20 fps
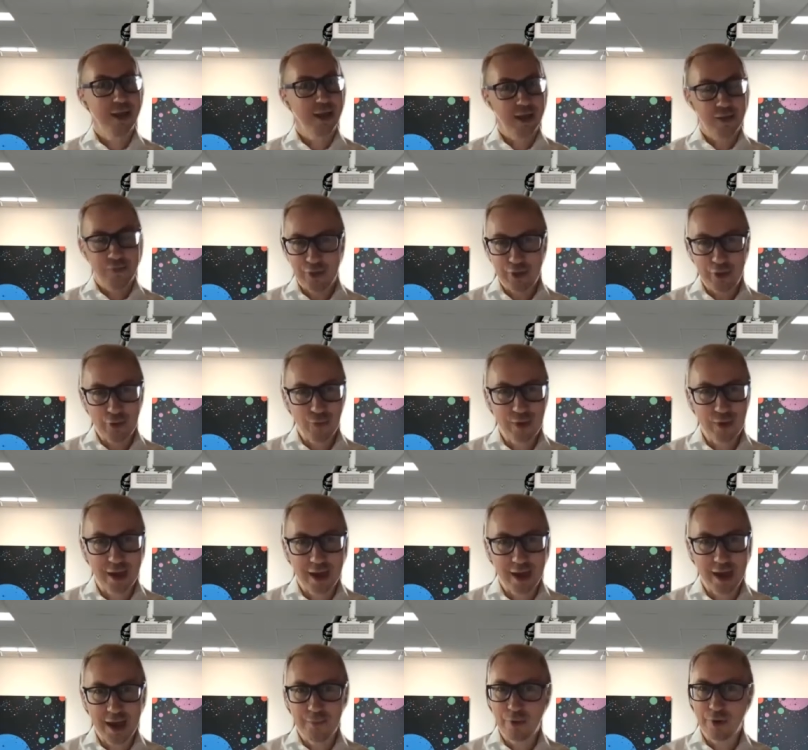in the
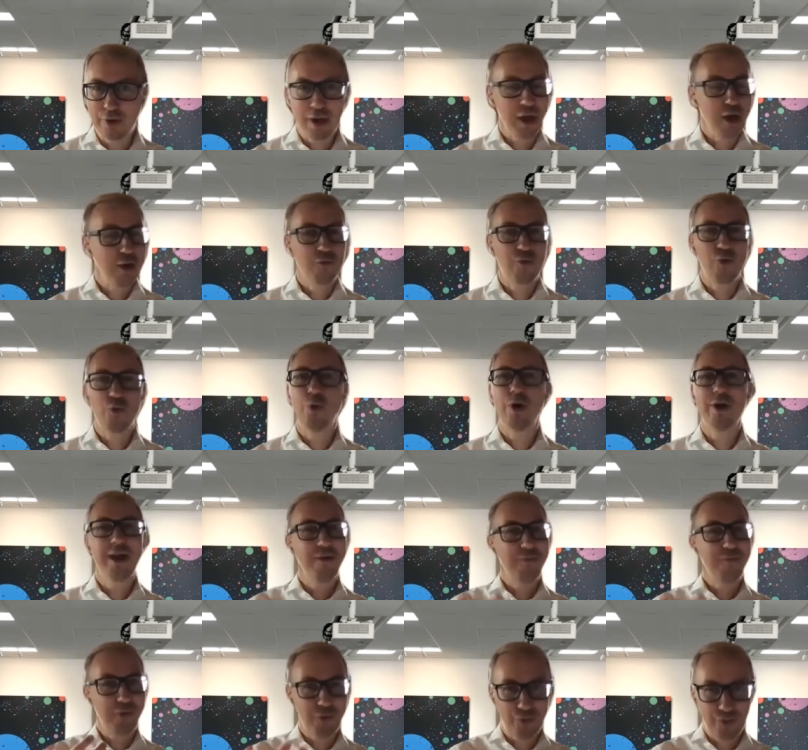UK, but for
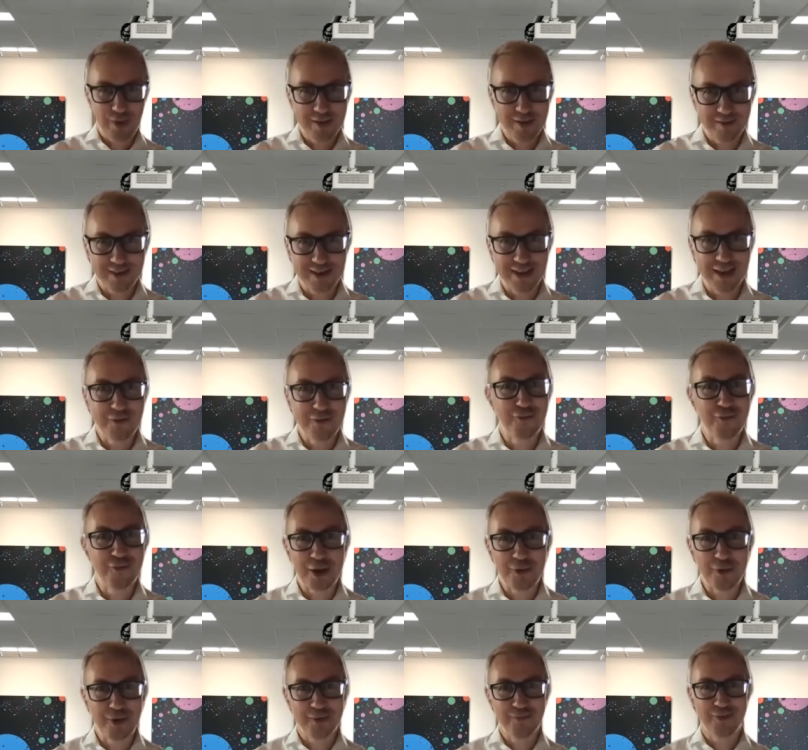whatever reason, he'd
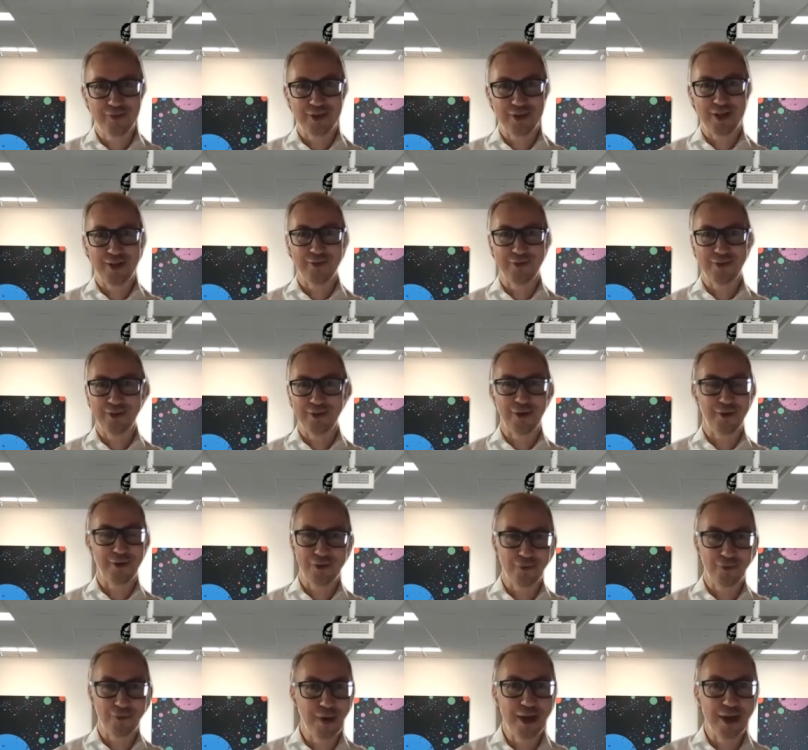found himself,
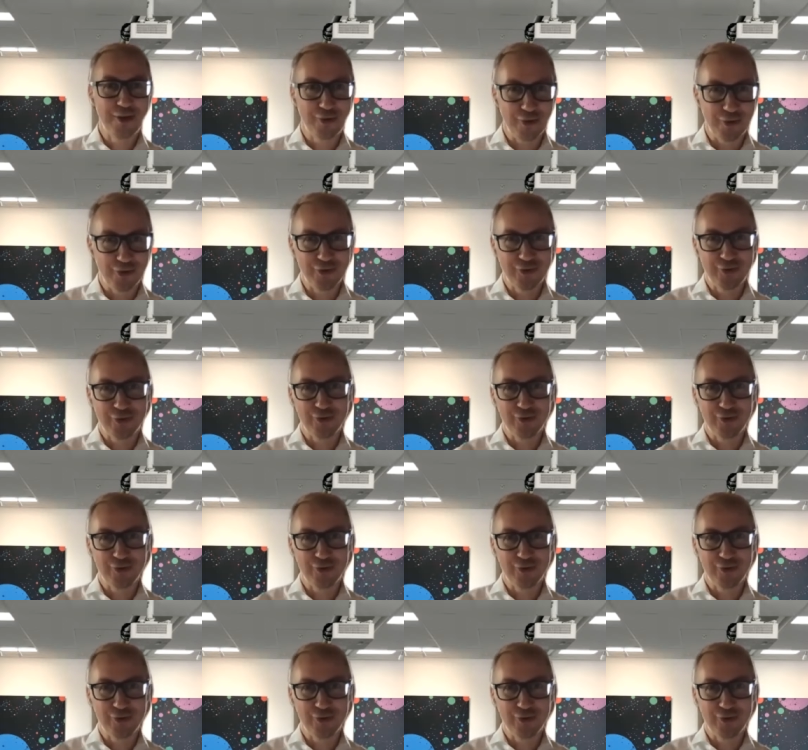his way to